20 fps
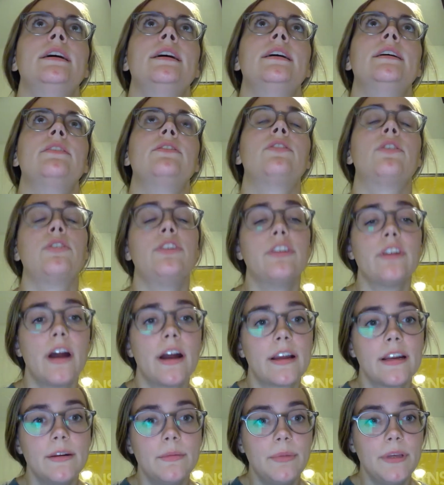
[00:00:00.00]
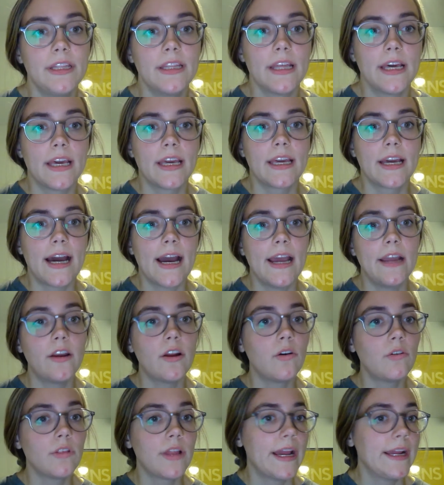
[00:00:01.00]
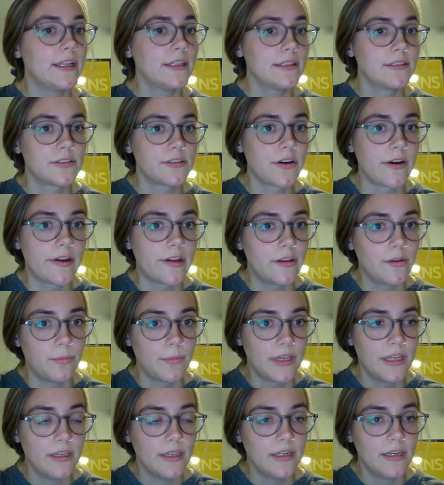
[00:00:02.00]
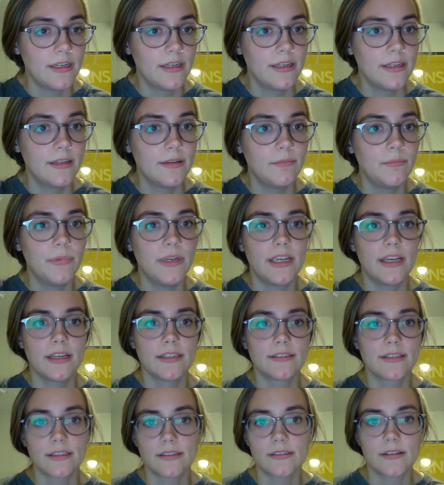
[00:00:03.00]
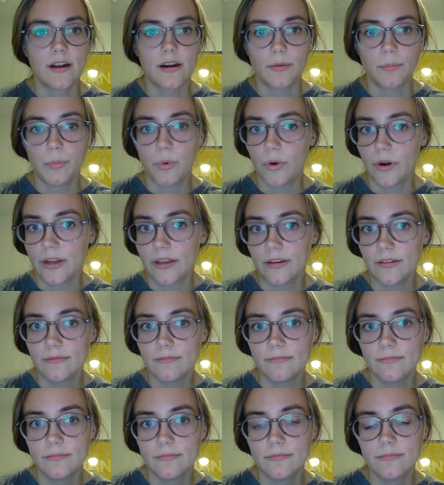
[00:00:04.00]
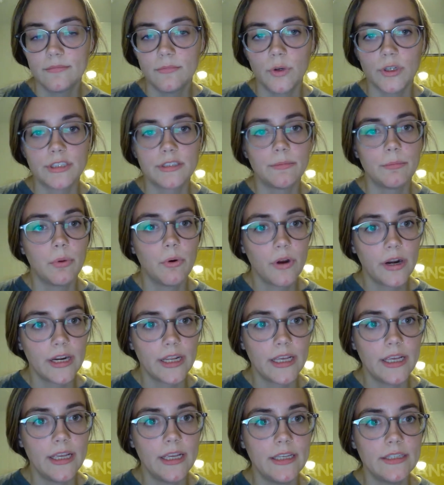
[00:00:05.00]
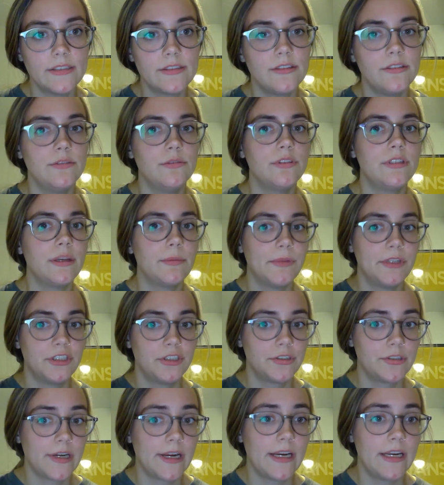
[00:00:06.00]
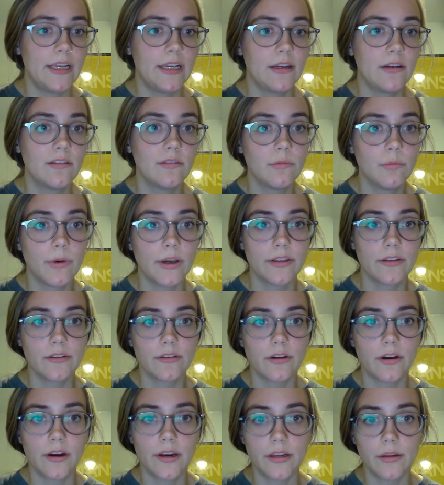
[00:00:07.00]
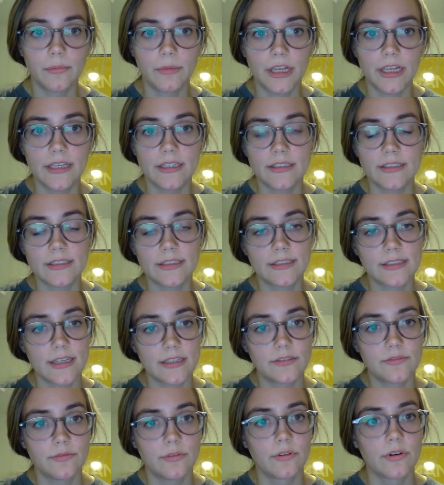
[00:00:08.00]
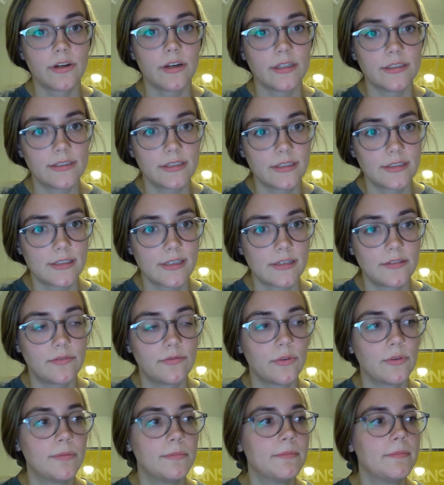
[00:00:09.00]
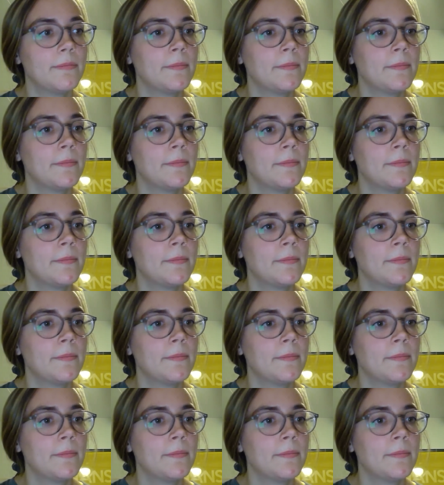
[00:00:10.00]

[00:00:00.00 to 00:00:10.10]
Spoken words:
so you're not going to be like, I don't like this argument, because that's not important. What's important is you demonstrating whether the argument is successful or unsuccessful.